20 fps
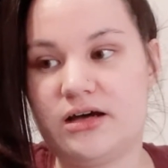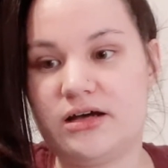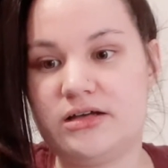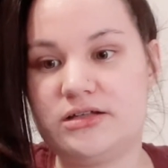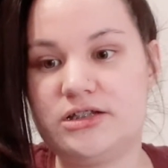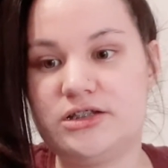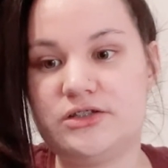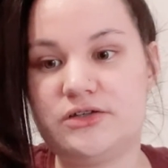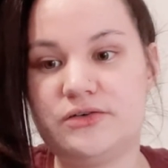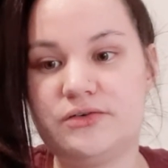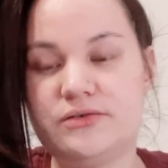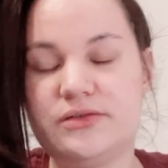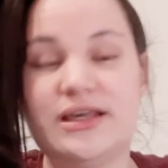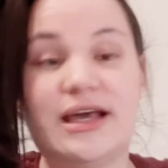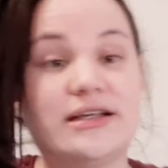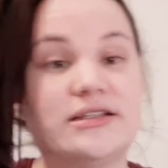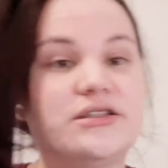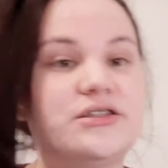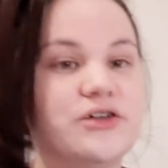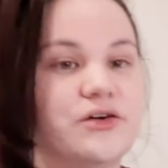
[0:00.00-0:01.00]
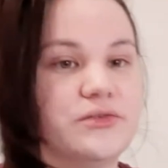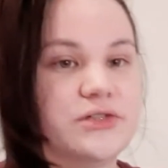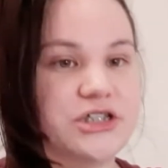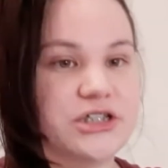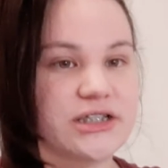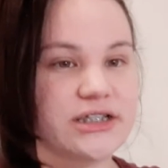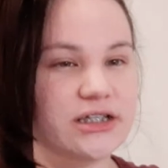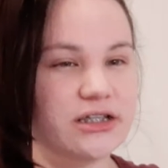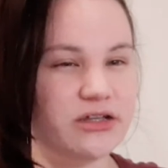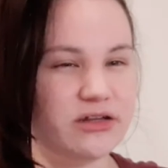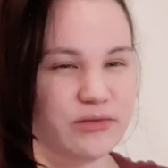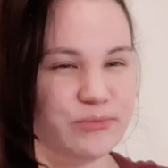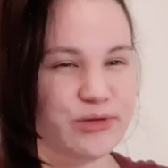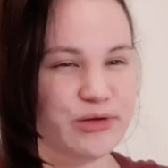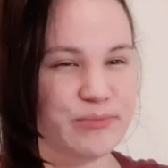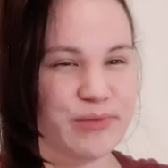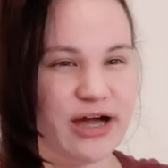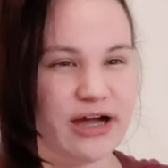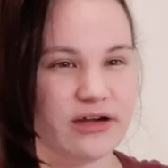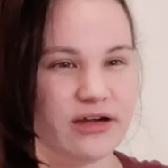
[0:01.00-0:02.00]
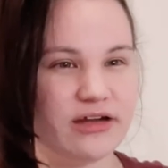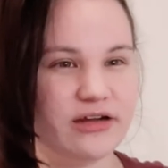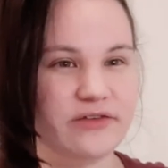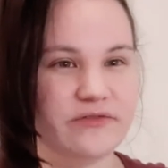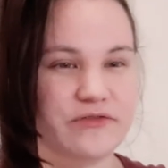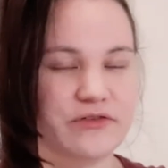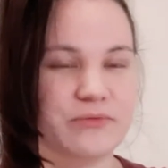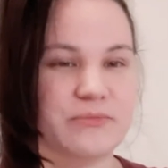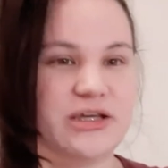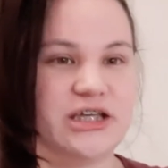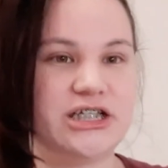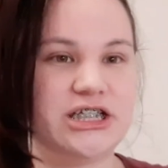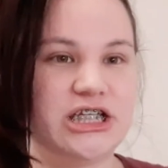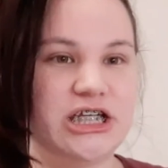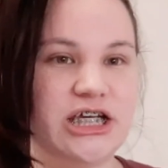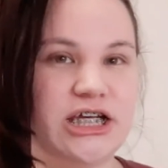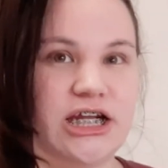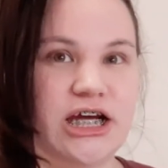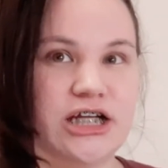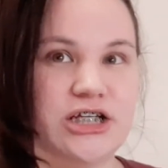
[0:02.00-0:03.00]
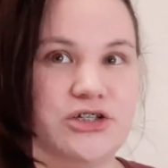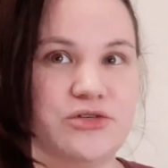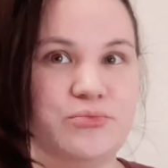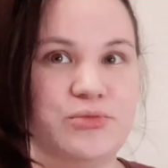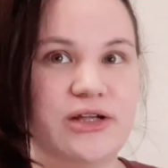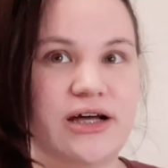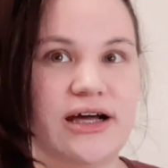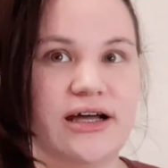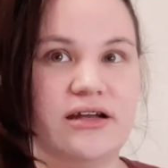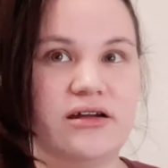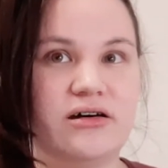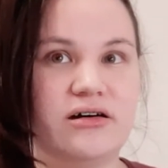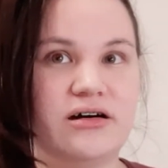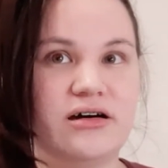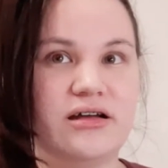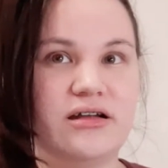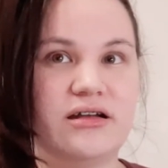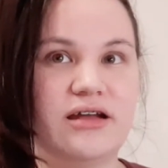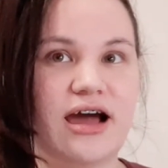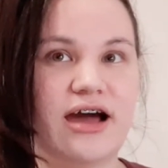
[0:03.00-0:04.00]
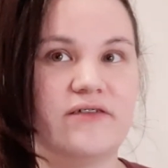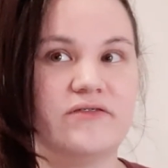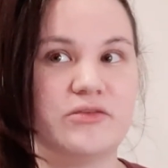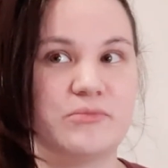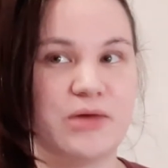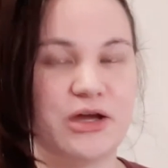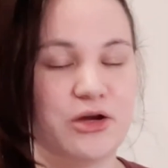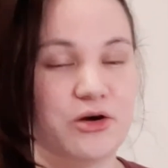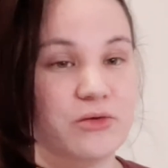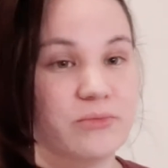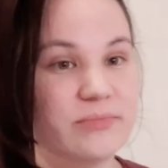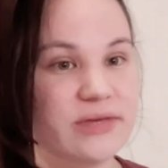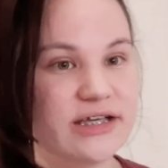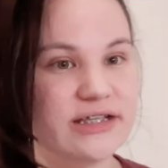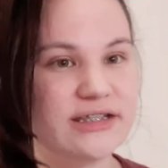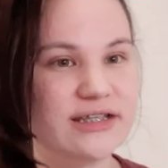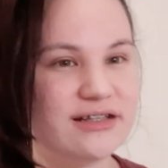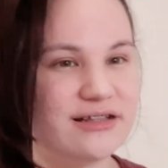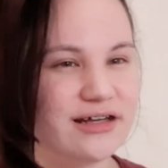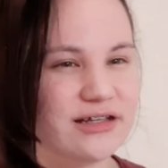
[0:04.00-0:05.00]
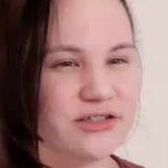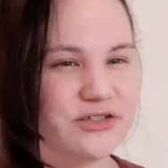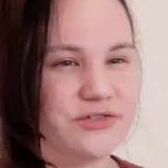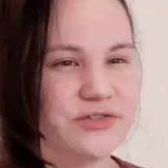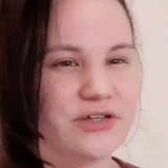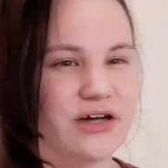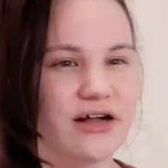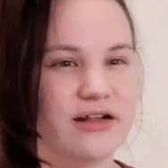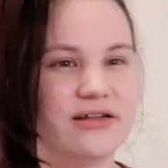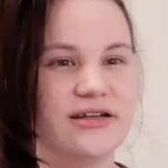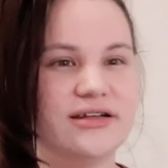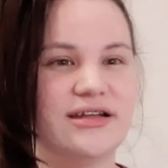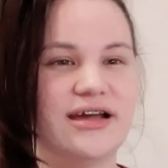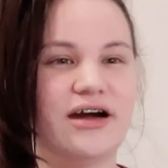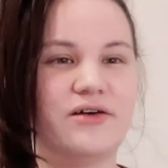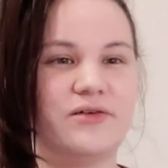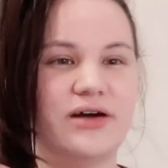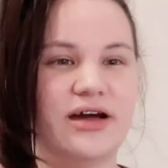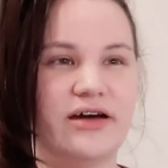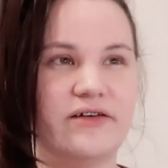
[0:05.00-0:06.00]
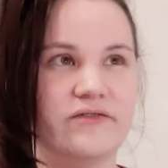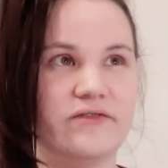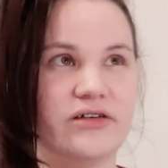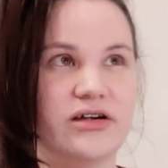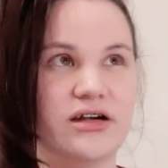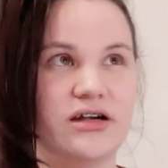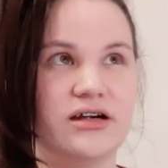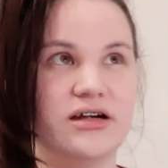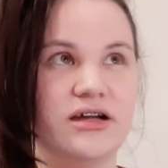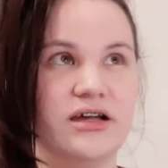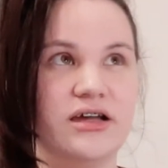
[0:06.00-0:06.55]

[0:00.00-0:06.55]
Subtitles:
So just a little bit of background information. I do plan on having my home base in Glasgow, Scotland. However,